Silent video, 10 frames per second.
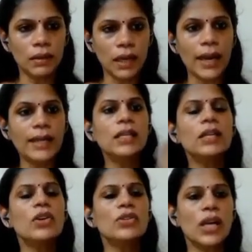heighten
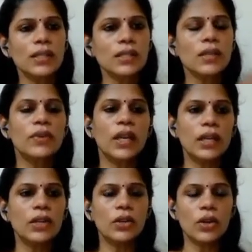your chances of
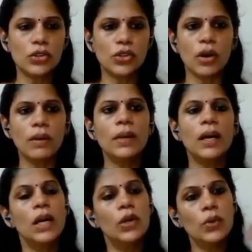getting your job
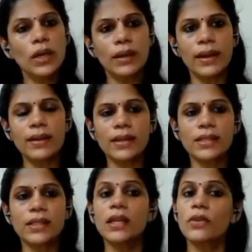to a greater
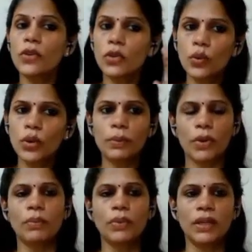extent if you do it
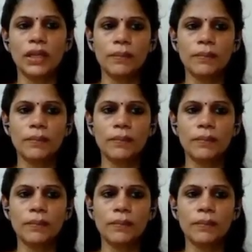properly.